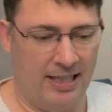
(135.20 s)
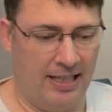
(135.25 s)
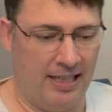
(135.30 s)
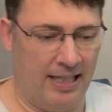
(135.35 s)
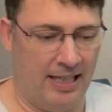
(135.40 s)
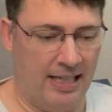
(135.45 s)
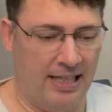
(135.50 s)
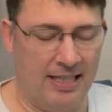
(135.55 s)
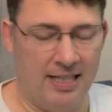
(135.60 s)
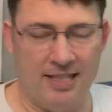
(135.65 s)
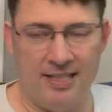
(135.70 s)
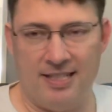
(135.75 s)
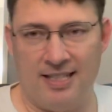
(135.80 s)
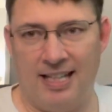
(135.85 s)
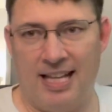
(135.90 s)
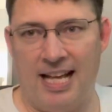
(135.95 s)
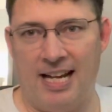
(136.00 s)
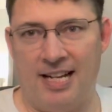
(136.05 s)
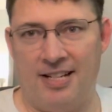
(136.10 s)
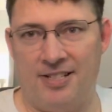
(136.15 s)
he does a
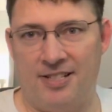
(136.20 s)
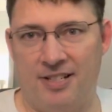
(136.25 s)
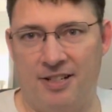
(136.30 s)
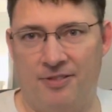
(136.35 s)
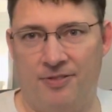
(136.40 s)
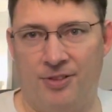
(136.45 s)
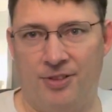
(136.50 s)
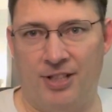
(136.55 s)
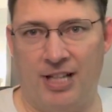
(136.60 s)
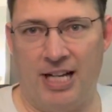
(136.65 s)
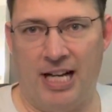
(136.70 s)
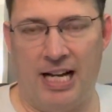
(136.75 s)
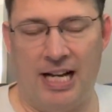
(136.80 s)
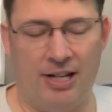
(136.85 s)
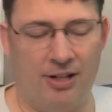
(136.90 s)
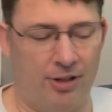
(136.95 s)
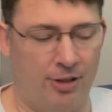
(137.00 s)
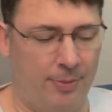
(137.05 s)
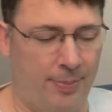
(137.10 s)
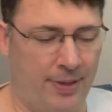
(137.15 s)
lot of stuff on the
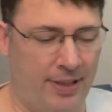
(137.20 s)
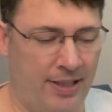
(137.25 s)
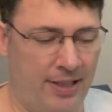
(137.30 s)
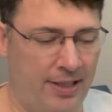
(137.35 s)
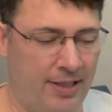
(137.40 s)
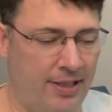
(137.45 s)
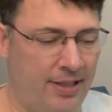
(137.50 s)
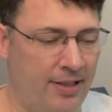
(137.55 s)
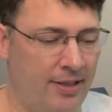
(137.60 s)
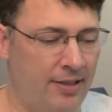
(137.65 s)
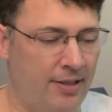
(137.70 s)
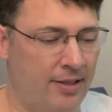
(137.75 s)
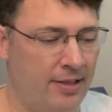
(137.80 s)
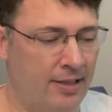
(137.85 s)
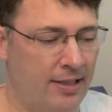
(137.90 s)
IRP.